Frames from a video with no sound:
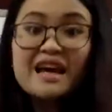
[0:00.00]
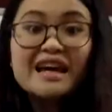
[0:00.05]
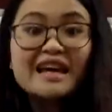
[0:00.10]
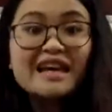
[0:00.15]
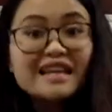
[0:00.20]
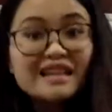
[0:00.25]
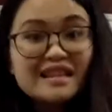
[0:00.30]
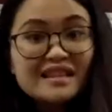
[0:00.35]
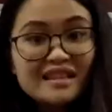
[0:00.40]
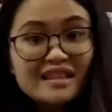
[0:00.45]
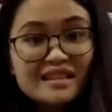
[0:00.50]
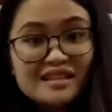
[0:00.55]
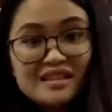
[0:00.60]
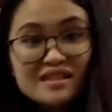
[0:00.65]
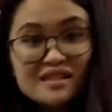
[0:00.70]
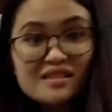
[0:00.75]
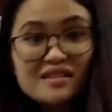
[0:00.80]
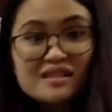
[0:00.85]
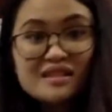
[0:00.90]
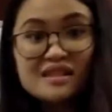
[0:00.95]
In
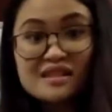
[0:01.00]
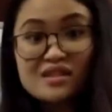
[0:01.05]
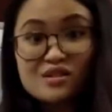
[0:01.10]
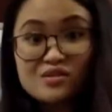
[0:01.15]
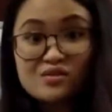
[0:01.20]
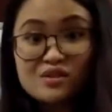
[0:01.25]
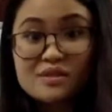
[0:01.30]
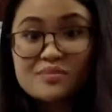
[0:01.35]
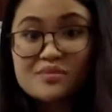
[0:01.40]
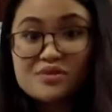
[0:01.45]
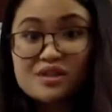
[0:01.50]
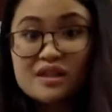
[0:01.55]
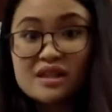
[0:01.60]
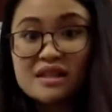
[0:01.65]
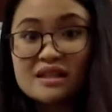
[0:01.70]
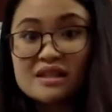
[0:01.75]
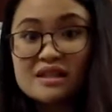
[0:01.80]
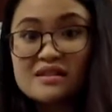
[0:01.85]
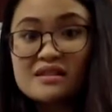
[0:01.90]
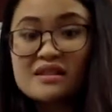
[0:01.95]
this
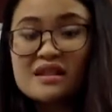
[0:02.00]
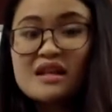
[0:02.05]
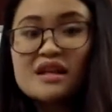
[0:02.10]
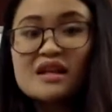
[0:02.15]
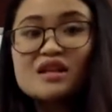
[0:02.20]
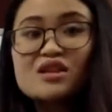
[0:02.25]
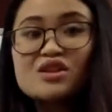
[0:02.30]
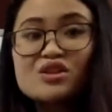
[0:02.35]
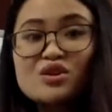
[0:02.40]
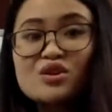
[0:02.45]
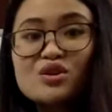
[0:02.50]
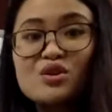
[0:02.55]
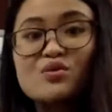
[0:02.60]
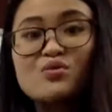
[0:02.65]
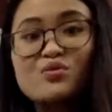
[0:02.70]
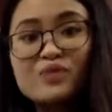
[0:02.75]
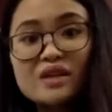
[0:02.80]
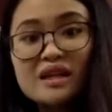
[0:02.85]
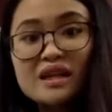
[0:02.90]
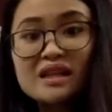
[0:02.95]
description,
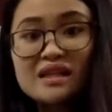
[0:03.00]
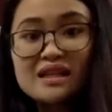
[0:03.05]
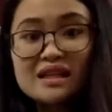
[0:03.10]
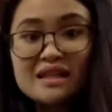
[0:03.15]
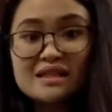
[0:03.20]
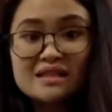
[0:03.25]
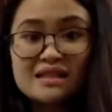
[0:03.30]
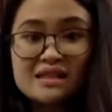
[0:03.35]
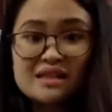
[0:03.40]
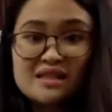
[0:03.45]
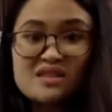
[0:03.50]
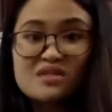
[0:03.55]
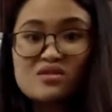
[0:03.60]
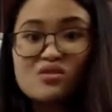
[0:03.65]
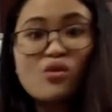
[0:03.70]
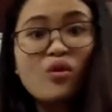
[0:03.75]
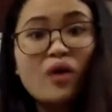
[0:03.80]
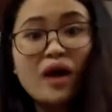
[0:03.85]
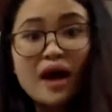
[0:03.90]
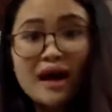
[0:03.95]
you really
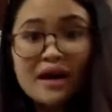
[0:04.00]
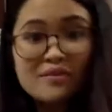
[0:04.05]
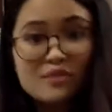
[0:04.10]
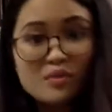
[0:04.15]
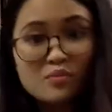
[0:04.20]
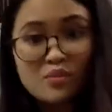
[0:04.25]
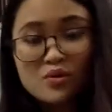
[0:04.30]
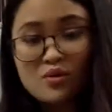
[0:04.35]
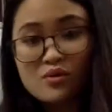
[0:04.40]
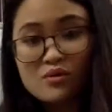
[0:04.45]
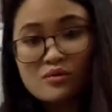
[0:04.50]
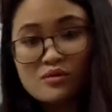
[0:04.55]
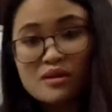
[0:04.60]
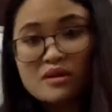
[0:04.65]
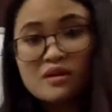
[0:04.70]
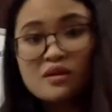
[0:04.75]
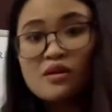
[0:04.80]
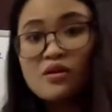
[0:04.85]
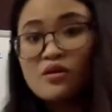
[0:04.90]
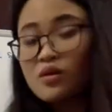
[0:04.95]
describe a book
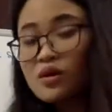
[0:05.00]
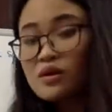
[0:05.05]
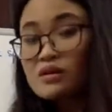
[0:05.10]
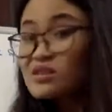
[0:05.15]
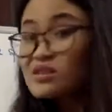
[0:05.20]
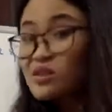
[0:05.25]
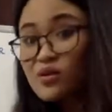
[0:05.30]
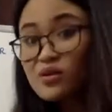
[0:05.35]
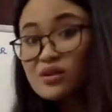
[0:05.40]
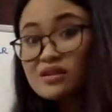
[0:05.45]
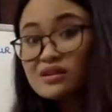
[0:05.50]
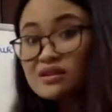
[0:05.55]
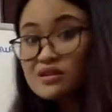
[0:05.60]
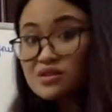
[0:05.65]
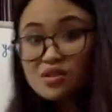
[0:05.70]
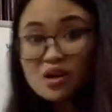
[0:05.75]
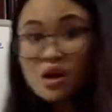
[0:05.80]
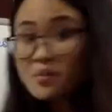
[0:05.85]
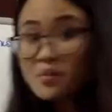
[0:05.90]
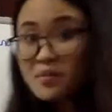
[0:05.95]
or the
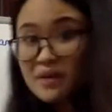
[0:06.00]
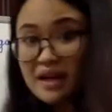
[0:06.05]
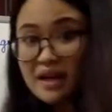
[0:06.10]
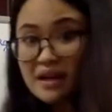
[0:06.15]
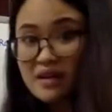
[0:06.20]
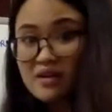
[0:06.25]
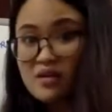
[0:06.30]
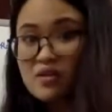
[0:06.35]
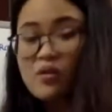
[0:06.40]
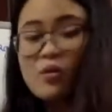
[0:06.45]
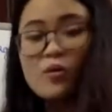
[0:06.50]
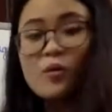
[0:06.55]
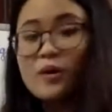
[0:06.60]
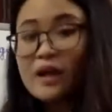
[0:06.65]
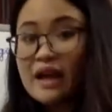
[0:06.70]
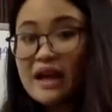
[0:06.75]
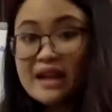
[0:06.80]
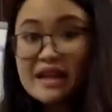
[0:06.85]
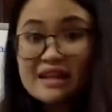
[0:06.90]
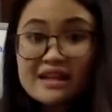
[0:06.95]
topic or
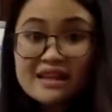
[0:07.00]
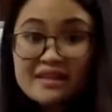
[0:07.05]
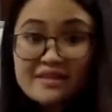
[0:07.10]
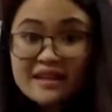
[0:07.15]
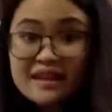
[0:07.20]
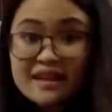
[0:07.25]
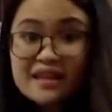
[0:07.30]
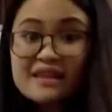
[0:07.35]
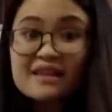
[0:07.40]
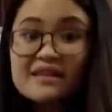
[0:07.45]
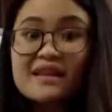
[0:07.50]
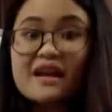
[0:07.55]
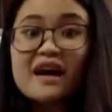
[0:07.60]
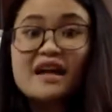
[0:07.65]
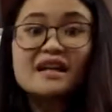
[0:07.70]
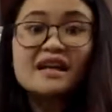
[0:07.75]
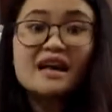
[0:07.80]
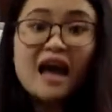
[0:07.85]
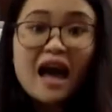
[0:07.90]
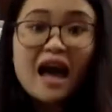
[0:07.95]
anything
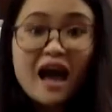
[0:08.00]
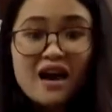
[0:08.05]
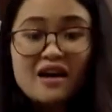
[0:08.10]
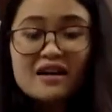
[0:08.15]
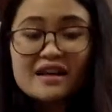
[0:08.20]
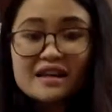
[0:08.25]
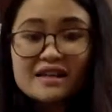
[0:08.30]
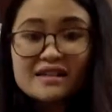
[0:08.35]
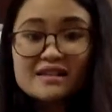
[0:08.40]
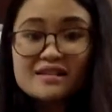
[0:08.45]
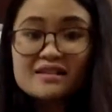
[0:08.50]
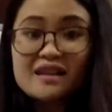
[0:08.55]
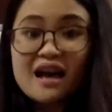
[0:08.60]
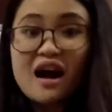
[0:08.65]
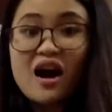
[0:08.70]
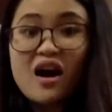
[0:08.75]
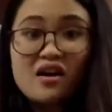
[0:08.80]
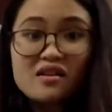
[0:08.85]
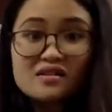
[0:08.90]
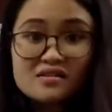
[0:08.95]
that is
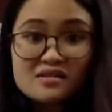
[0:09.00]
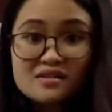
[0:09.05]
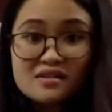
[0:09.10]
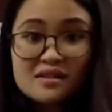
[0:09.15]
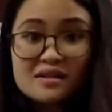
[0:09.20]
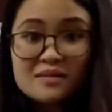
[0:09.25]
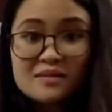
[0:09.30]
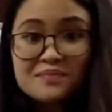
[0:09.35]
asked.